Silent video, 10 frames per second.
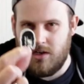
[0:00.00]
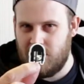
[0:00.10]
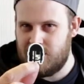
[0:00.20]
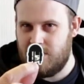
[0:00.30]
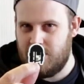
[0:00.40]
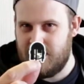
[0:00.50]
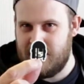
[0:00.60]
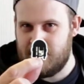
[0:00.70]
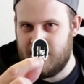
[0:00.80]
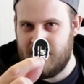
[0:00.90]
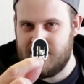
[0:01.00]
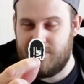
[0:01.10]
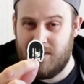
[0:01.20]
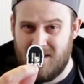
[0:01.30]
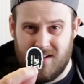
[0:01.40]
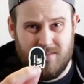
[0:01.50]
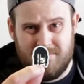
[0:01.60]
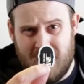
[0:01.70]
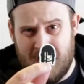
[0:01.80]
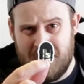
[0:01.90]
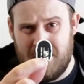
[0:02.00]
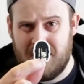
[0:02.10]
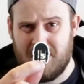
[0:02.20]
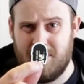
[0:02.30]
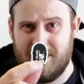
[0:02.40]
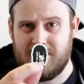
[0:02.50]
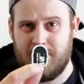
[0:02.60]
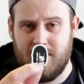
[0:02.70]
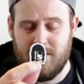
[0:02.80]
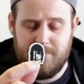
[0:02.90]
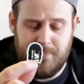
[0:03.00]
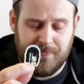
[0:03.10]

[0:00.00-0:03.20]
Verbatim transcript: Not sure what this one is. If you know, let me know in the comments below.